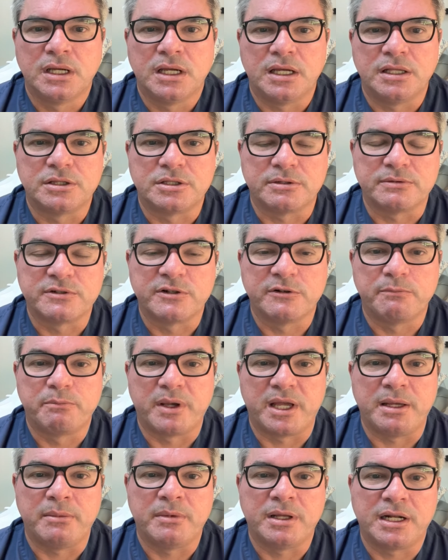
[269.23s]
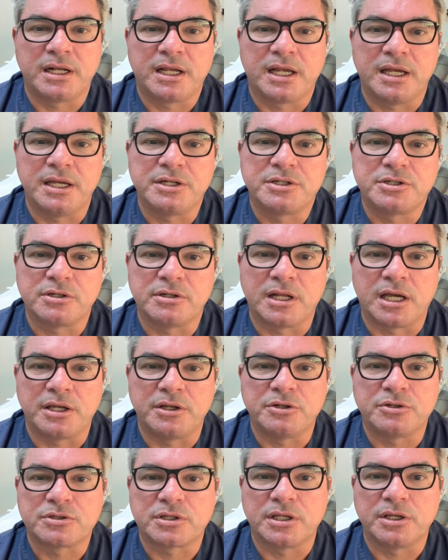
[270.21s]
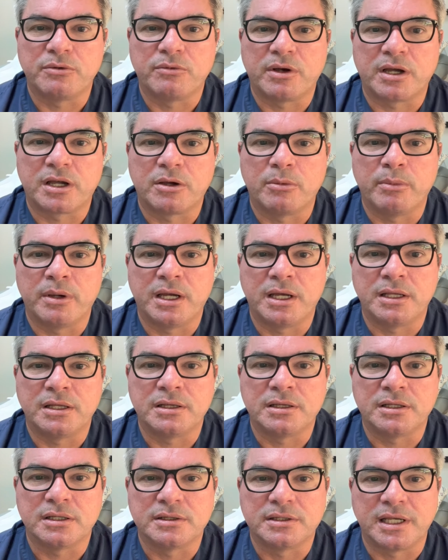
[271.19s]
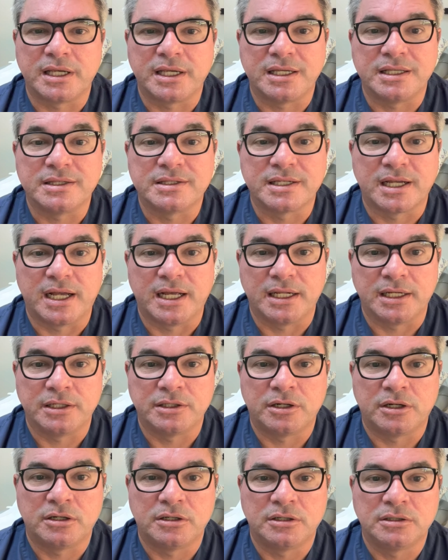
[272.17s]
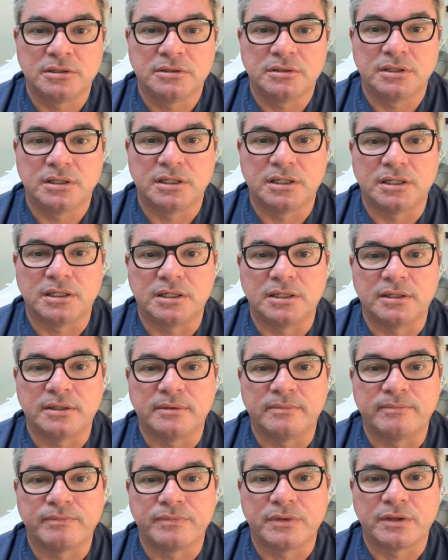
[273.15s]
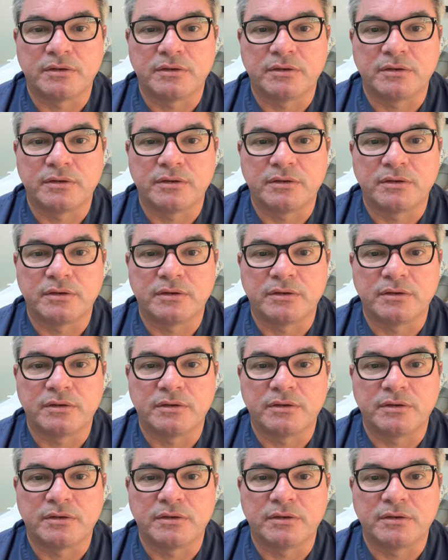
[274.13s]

In terms of pain medication, I usually recommend taking Tylenol